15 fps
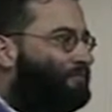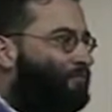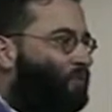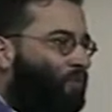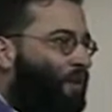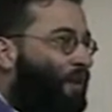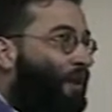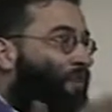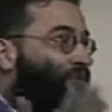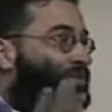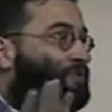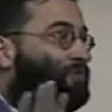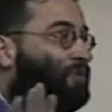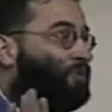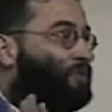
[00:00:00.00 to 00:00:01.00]
Whereas
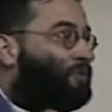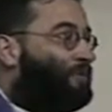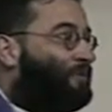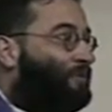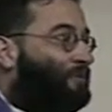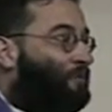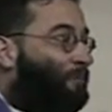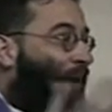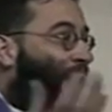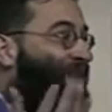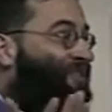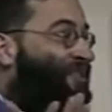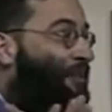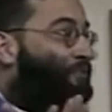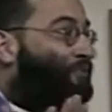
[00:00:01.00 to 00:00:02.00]
the
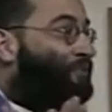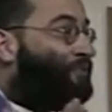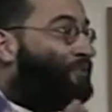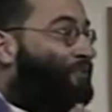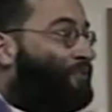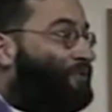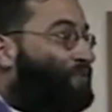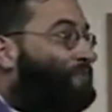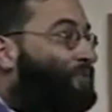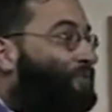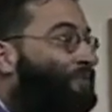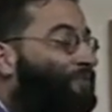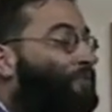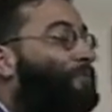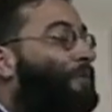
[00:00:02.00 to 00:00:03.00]
blacks are beautiful. It's a
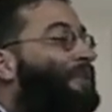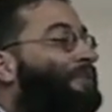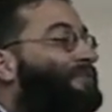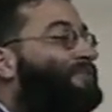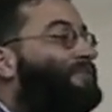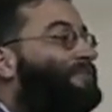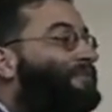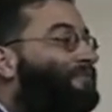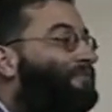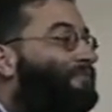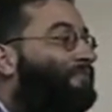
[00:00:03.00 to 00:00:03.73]
beautiful race.